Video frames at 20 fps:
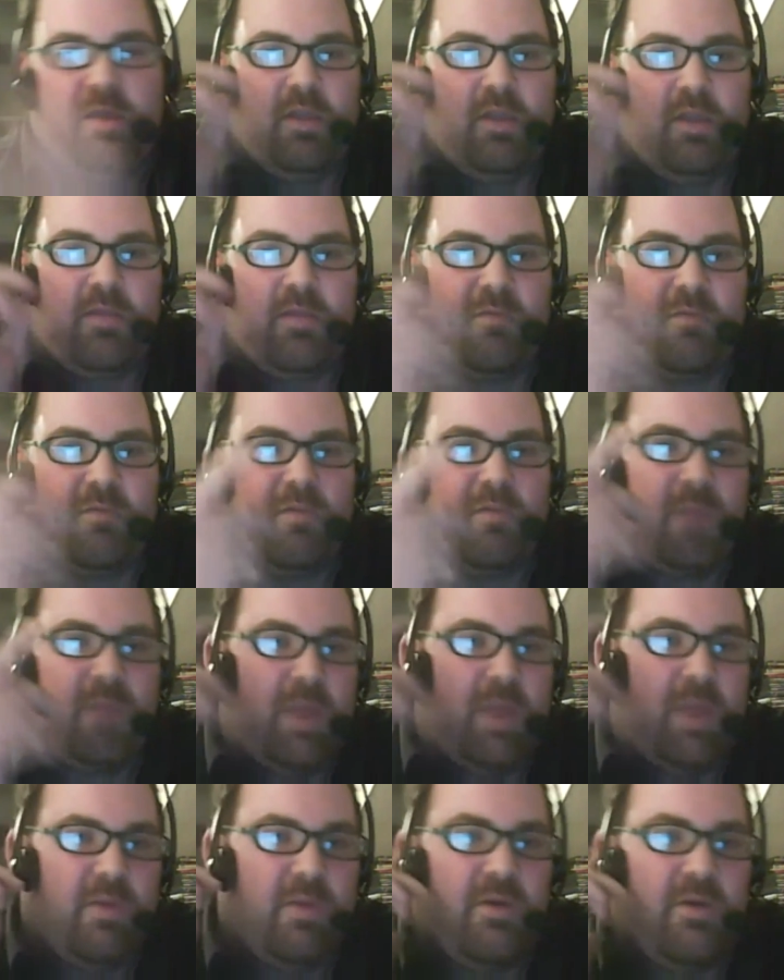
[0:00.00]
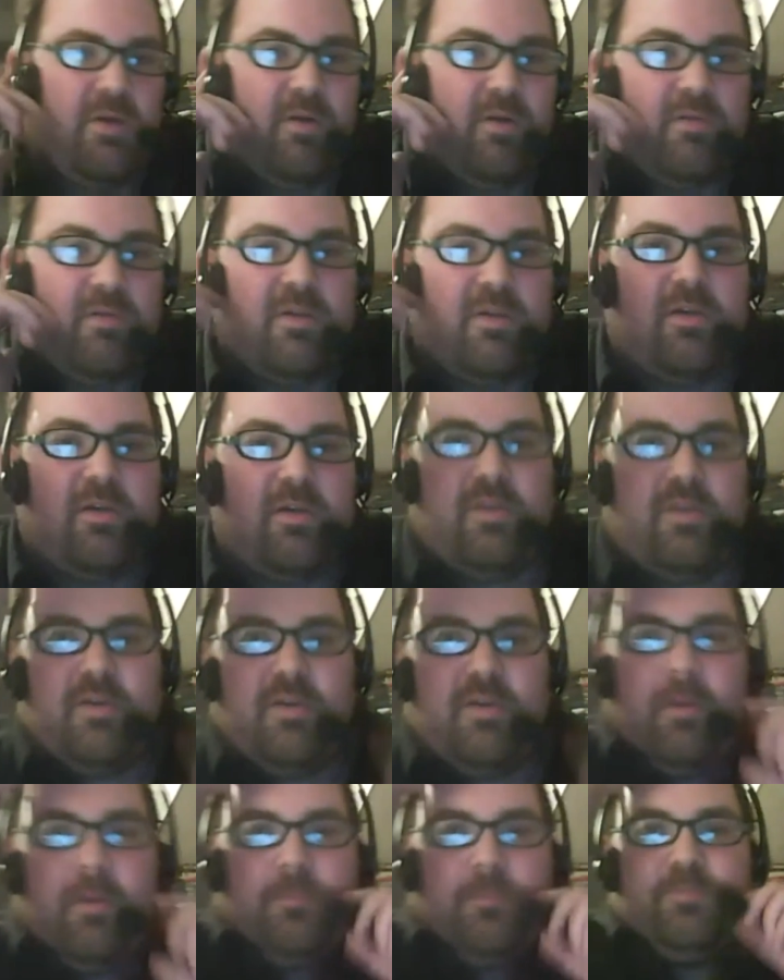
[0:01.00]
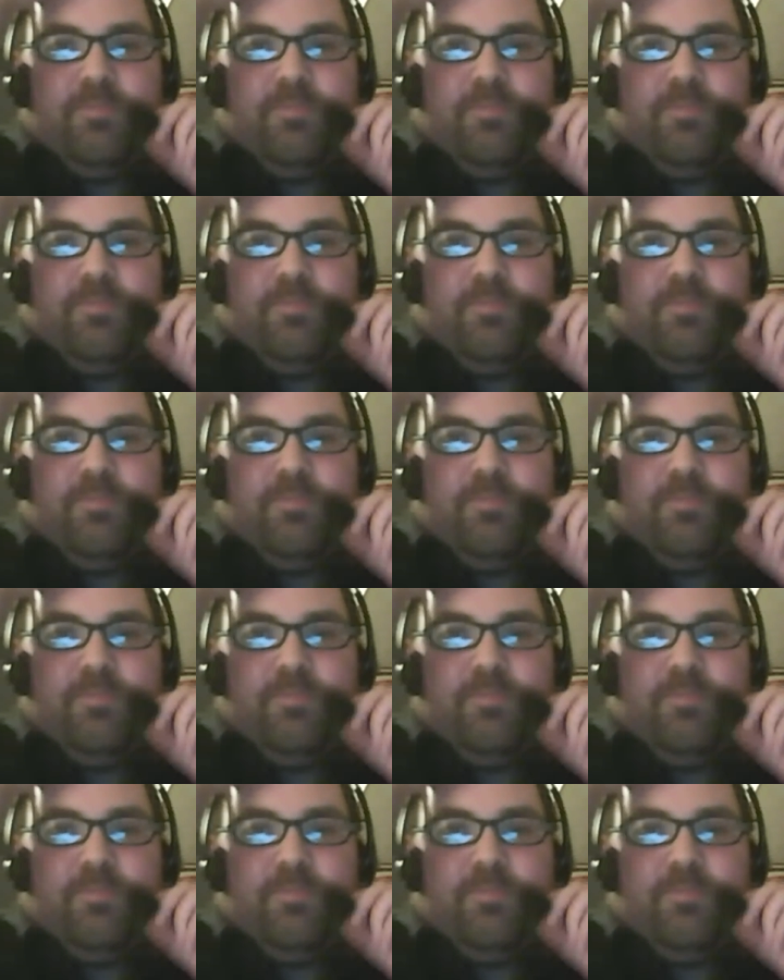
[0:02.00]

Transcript: the first guy we go over because um,